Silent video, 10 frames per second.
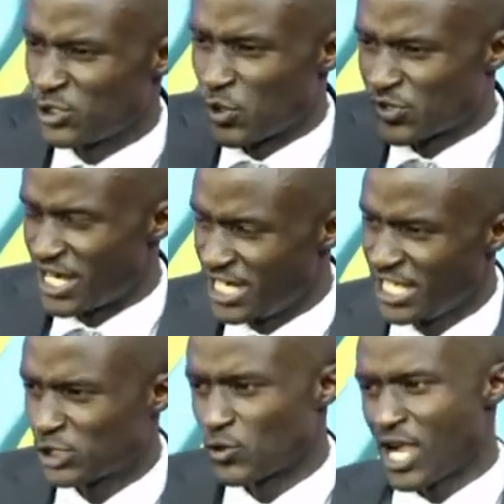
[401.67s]
there was a
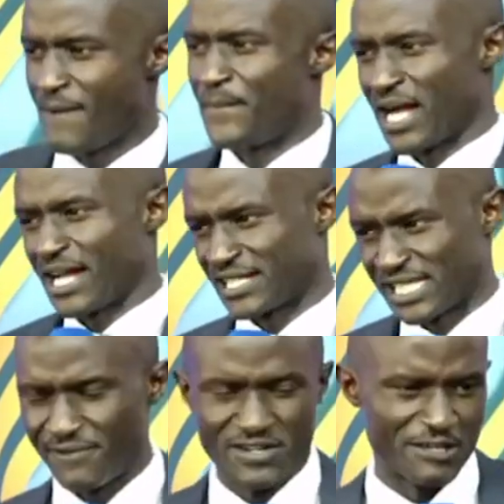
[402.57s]
need to come back and
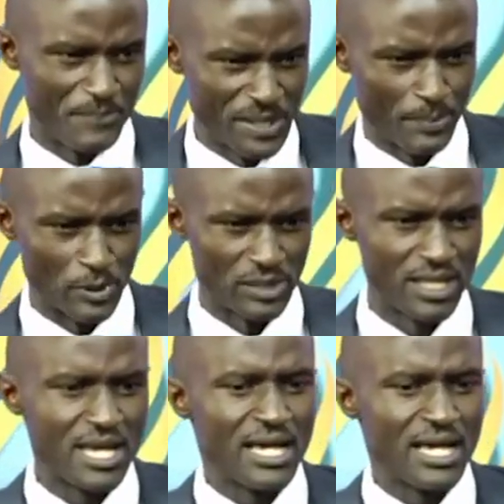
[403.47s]
save other people,